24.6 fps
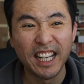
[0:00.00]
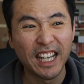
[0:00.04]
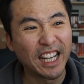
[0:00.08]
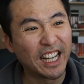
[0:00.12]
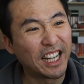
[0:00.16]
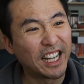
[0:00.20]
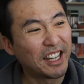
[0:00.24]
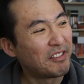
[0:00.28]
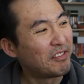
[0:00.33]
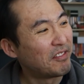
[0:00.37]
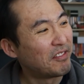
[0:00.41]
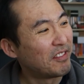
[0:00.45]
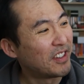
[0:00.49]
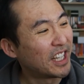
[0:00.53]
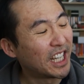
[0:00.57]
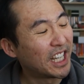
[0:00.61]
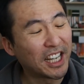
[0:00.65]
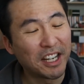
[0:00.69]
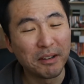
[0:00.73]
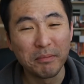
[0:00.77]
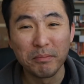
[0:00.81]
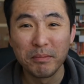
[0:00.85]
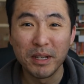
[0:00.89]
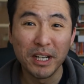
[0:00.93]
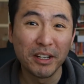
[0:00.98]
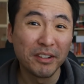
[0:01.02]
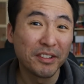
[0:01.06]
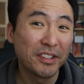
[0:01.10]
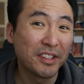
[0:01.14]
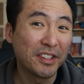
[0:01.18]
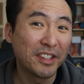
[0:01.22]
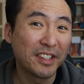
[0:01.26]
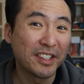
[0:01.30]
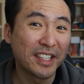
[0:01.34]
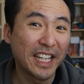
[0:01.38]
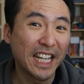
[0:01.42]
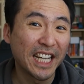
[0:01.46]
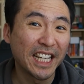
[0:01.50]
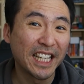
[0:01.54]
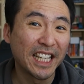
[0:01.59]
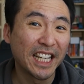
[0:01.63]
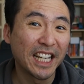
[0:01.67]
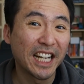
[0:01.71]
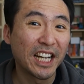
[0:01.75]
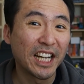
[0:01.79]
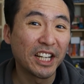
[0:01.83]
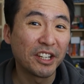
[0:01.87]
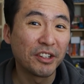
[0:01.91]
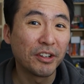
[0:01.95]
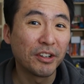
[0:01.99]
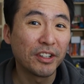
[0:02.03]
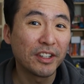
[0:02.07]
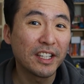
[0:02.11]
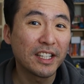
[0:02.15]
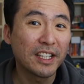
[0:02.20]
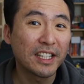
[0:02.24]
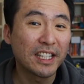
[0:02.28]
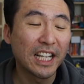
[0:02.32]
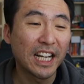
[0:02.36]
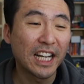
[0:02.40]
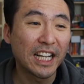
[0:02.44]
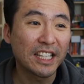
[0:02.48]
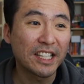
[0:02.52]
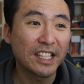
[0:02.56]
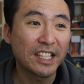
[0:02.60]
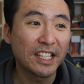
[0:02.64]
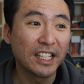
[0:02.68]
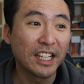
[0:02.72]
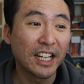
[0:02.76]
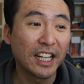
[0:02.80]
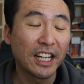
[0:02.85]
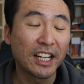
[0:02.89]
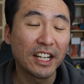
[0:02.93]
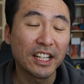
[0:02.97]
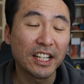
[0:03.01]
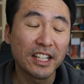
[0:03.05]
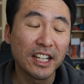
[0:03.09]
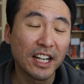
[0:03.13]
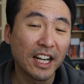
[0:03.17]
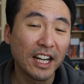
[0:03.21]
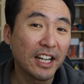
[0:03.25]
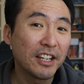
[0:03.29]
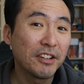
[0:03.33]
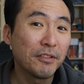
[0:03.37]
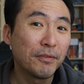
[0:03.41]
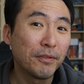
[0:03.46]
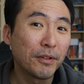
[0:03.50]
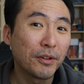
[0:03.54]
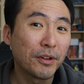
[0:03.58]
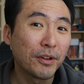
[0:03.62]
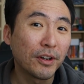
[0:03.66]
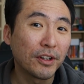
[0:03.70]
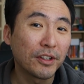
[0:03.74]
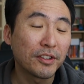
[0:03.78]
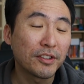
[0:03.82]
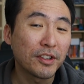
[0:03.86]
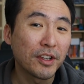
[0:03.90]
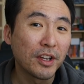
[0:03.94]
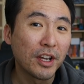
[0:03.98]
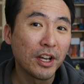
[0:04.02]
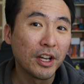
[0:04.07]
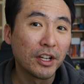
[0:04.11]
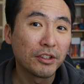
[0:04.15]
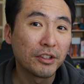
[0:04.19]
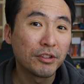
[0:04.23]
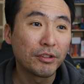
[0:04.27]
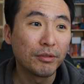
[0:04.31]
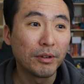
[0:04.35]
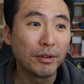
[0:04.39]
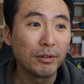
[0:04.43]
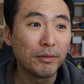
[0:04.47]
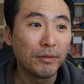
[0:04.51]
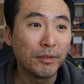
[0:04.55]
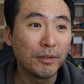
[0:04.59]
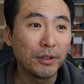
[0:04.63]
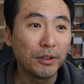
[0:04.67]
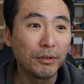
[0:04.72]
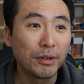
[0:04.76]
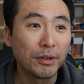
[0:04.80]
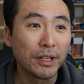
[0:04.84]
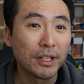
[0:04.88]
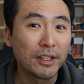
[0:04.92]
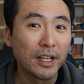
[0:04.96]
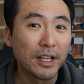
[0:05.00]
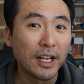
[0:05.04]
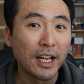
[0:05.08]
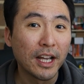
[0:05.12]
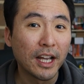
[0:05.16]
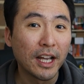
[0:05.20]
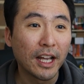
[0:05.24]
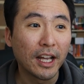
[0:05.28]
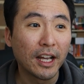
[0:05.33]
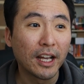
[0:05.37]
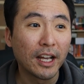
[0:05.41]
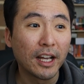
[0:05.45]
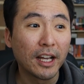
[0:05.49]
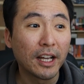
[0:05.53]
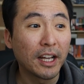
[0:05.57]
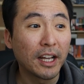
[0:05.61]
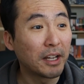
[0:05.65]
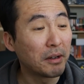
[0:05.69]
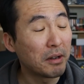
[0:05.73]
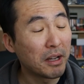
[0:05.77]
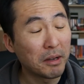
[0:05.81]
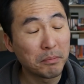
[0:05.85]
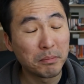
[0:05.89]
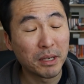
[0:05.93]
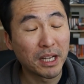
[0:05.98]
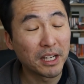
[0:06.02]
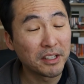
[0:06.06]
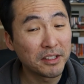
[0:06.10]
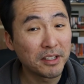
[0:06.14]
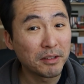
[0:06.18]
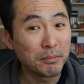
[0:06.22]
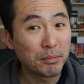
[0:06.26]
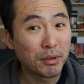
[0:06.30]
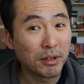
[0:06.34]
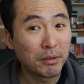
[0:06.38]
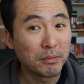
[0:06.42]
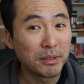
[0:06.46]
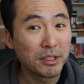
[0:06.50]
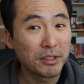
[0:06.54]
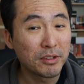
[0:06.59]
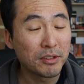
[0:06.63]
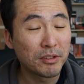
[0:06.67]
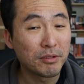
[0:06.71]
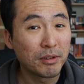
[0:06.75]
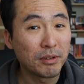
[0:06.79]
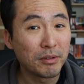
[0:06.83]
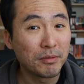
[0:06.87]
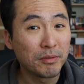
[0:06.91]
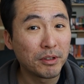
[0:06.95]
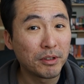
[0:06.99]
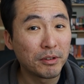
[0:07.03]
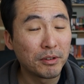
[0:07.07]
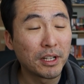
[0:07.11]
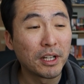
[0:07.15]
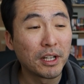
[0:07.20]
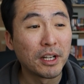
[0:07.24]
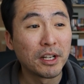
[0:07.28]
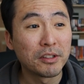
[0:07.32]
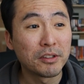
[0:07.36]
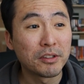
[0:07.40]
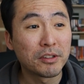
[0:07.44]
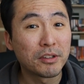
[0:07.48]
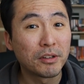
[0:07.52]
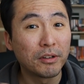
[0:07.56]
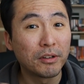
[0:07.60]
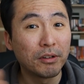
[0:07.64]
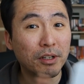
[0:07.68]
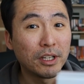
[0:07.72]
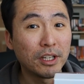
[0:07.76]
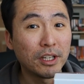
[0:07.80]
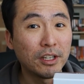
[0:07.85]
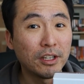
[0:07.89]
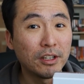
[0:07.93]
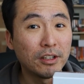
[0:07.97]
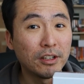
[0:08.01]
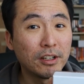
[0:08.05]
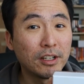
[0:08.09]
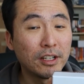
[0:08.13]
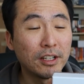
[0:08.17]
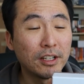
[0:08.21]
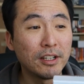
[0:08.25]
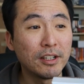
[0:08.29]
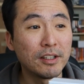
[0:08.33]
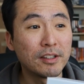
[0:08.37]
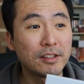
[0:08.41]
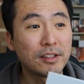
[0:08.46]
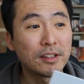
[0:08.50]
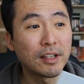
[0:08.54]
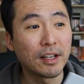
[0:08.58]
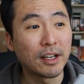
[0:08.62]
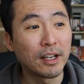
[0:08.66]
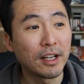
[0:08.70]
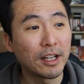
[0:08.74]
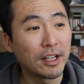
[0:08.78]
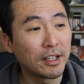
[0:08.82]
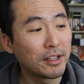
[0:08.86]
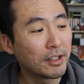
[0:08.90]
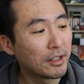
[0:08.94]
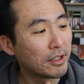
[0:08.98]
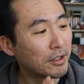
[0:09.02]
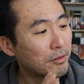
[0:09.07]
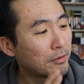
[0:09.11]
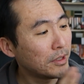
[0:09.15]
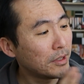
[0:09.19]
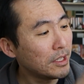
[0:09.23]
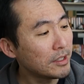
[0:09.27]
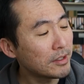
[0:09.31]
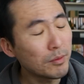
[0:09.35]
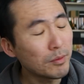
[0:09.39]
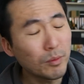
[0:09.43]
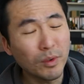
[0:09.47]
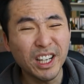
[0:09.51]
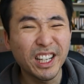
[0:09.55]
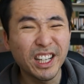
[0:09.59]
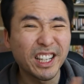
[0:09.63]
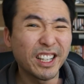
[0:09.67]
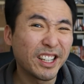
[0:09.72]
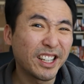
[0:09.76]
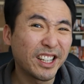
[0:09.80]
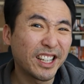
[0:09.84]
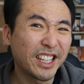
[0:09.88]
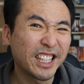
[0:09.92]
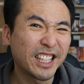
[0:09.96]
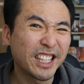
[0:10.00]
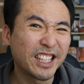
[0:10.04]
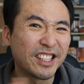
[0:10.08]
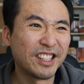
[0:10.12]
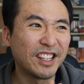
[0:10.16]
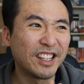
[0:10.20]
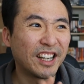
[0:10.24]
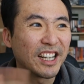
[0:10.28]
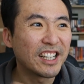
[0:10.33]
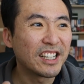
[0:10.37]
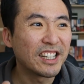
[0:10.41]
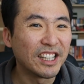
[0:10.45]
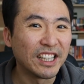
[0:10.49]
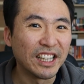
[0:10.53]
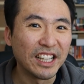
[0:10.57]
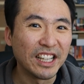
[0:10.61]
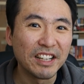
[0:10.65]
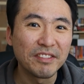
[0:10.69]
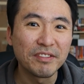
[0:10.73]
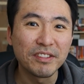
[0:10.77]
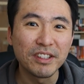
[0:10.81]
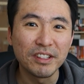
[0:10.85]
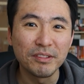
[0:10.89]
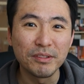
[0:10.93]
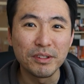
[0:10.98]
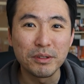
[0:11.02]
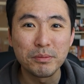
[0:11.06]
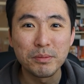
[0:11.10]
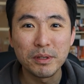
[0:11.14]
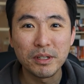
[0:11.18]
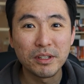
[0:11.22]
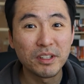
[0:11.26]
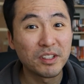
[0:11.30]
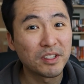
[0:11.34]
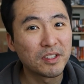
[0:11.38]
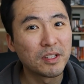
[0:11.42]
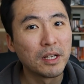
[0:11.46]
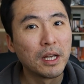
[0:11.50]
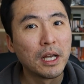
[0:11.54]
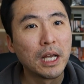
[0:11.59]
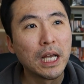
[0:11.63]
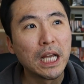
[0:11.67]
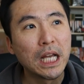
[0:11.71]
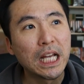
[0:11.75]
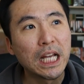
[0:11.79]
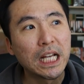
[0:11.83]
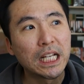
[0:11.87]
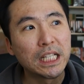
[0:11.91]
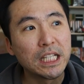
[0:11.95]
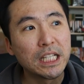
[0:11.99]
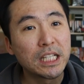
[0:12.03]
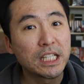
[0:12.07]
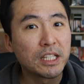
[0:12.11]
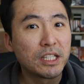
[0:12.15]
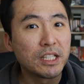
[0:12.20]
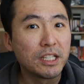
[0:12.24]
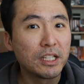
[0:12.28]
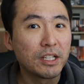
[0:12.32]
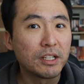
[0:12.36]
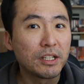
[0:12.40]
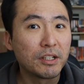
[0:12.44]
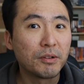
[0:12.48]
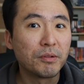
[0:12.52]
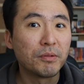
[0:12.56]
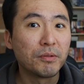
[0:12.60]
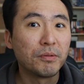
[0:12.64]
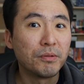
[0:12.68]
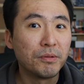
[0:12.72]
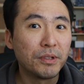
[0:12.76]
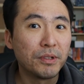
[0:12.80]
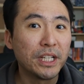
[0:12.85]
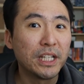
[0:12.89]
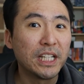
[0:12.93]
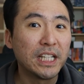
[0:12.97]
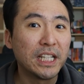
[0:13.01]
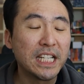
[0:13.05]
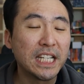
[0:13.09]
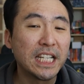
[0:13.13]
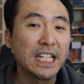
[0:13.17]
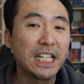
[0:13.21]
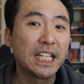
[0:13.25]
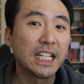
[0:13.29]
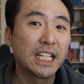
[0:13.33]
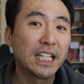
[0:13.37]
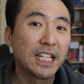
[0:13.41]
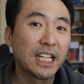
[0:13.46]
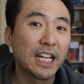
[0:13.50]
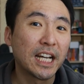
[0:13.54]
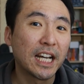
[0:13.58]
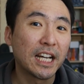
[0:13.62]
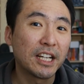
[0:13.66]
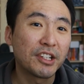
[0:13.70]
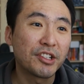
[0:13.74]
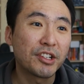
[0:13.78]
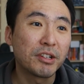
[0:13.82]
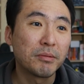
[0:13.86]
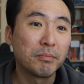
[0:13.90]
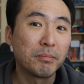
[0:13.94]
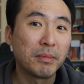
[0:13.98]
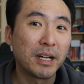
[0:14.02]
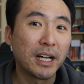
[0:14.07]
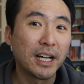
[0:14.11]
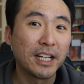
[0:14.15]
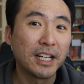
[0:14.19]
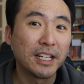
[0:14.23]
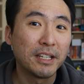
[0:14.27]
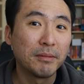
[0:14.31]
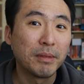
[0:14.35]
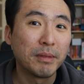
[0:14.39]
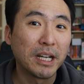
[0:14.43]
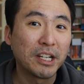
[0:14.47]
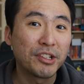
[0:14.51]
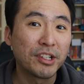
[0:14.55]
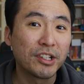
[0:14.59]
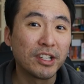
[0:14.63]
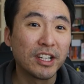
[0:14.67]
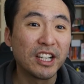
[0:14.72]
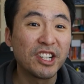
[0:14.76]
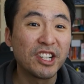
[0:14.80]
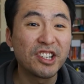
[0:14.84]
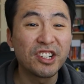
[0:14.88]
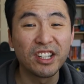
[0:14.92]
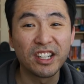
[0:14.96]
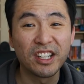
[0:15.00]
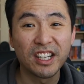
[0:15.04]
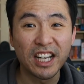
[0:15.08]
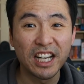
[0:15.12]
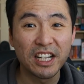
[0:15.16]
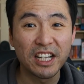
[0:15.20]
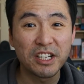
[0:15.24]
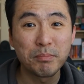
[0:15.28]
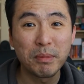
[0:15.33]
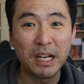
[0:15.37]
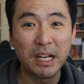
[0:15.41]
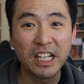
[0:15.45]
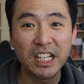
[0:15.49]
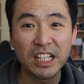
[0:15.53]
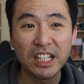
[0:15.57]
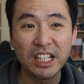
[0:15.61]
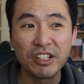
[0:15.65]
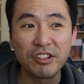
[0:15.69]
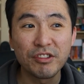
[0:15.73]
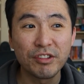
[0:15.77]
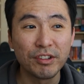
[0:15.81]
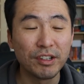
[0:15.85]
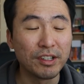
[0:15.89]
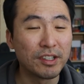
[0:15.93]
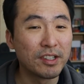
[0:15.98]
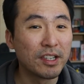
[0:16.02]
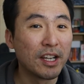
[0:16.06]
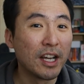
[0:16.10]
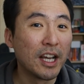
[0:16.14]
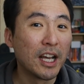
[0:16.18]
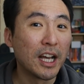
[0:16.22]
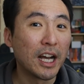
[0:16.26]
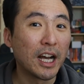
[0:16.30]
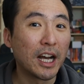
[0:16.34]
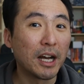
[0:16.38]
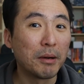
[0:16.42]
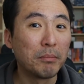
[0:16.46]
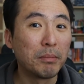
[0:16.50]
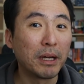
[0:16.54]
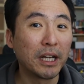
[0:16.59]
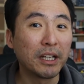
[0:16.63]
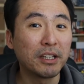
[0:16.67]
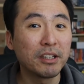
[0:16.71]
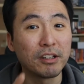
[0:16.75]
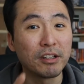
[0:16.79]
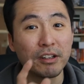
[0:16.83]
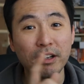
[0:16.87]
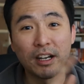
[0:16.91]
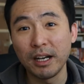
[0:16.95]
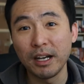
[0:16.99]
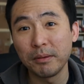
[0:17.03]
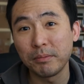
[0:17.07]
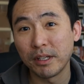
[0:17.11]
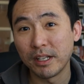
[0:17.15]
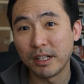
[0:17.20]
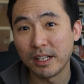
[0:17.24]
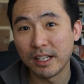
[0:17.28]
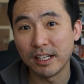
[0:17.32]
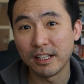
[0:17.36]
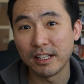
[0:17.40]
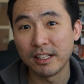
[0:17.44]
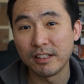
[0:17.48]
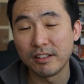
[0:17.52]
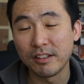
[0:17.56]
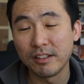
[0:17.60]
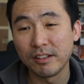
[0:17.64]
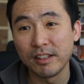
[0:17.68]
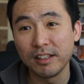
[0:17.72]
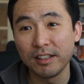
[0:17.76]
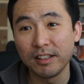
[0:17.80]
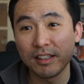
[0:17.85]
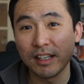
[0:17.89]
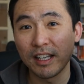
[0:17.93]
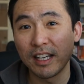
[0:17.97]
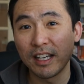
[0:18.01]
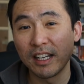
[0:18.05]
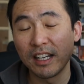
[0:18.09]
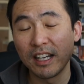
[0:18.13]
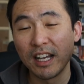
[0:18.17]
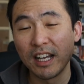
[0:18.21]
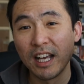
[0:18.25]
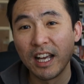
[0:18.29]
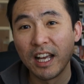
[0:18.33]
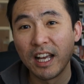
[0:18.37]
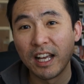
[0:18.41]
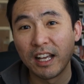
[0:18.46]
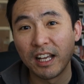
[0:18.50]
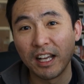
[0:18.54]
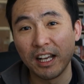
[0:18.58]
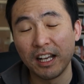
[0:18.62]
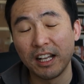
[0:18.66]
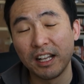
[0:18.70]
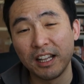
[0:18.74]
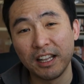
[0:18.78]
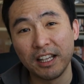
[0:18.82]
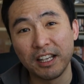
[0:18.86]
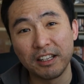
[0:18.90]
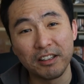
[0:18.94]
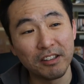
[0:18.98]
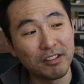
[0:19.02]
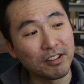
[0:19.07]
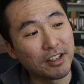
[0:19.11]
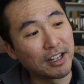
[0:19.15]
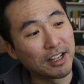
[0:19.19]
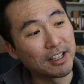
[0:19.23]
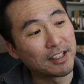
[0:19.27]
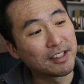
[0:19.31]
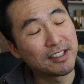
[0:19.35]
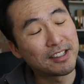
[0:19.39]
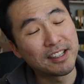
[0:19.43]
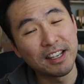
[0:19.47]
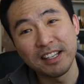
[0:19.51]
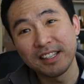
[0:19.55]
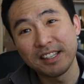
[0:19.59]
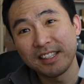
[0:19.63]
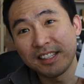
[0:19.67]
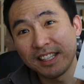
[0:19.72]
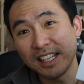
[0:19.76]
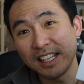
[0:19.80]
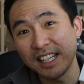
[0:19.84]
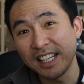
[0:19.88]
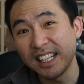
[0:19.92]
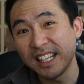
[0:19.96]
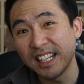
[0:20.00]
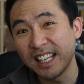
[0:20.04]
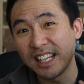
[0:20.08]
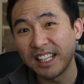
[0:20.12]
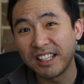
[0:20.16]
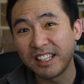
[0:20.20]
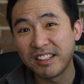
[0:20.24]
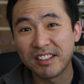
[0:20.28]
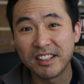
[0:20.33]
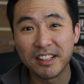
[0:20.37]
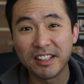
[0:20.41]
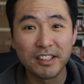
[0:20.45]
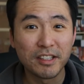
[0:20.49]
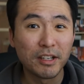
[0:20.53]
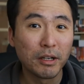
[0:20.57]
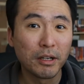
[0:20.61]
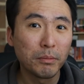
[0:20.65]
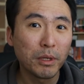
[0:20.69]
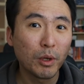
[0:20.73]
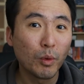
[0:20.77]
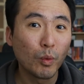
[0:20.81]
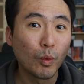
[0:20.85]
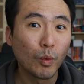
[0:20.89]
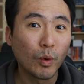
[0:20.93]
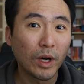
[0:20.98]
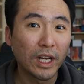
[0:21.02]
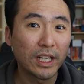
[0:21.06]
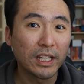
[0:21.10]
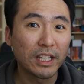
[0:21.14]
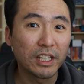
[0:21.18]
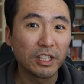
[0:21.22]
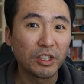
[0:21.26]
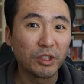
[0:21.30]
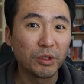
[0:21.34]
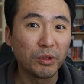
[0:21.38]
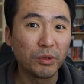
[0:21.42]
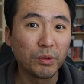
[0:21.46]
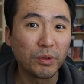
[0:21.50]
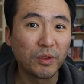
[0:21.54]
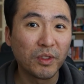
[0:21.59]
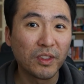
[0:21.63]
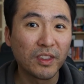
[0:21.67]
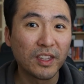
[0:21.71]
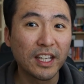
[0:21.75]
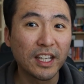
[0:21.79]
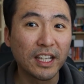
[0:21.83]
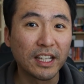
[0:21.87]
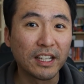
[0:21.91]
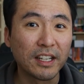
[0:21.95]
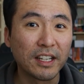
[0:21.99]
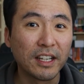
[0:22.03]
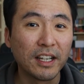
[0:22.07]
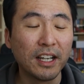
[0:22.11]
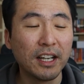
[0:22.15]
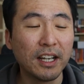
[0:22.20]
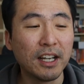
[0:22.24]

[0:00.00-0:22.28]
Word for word: Um, and I'm embarrassed to say that I got this last year and I kind of forgot to review it. Uh, but I did promise to review it, so here it is. Uh, and the reason why I kind of left it was because this didn't really catch my imagination, catch my interest. Uh, but, you know, I'm going to get into this and uh, let you guys see it and you can tell me what you think.